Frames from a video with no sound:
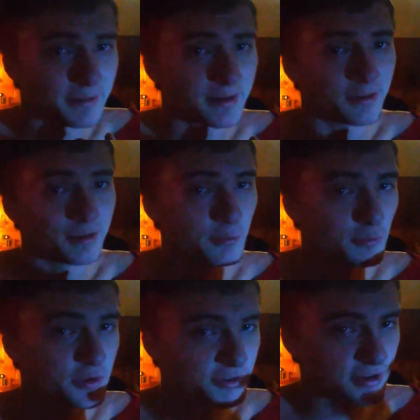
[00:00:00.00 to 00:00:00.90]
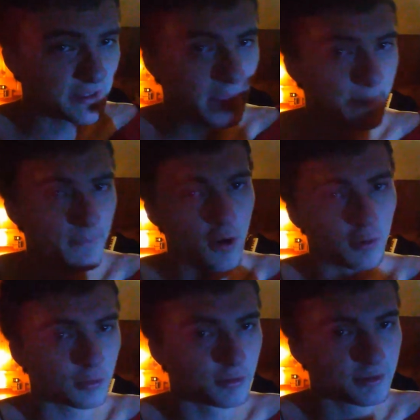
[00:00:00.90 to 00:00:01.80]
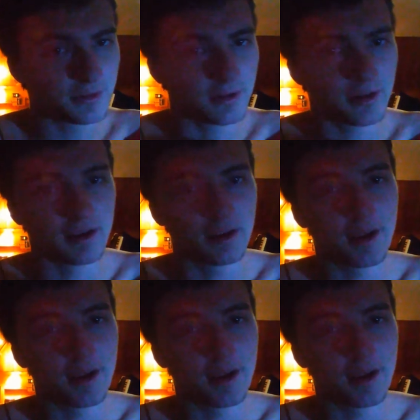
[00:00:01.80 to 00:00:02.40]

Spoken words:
man, because once you get that ball rolling,